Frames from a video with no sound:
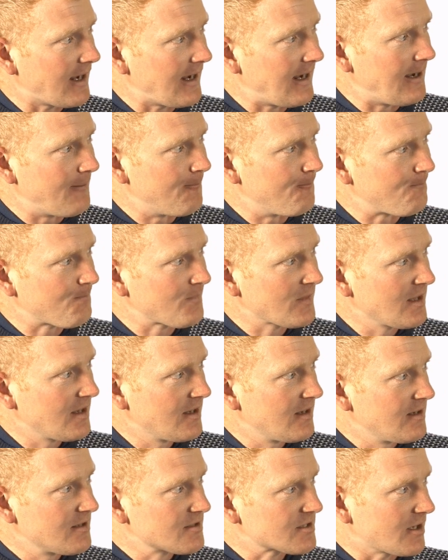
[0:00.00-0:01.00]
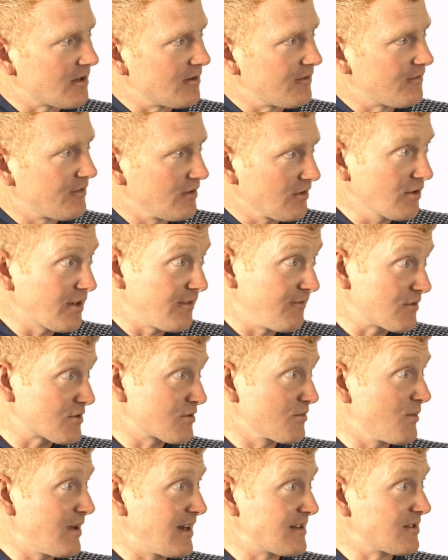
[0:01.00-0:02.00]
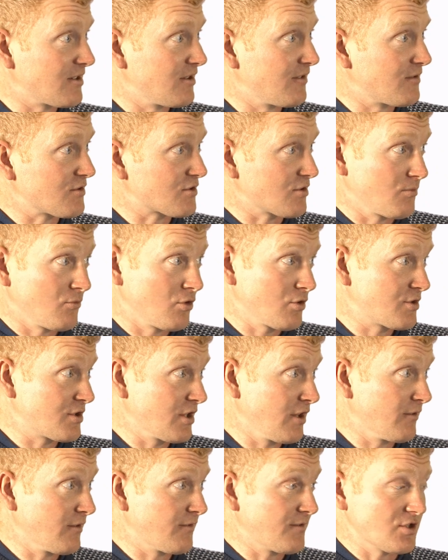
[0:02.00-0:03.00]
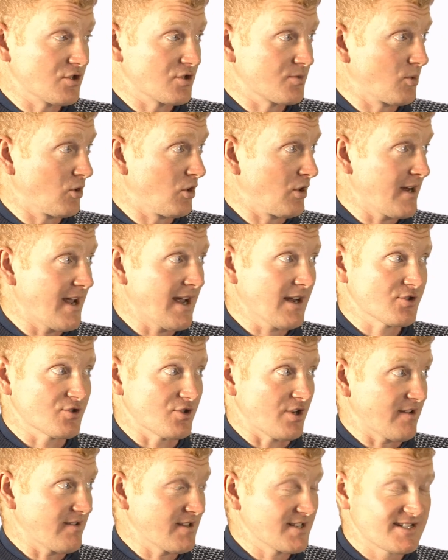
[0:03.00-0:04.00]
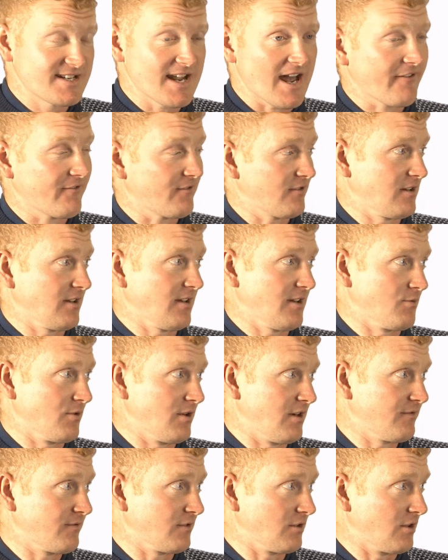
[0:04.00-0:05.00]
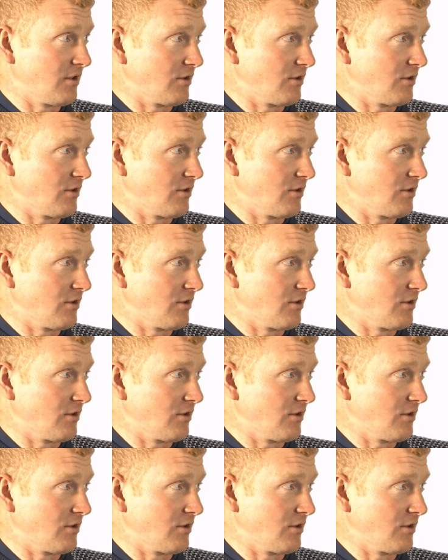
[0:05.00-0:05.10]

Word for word: Um, so if you're looking for somewhere to go for some good silverfish sport next year, it's definitely worth a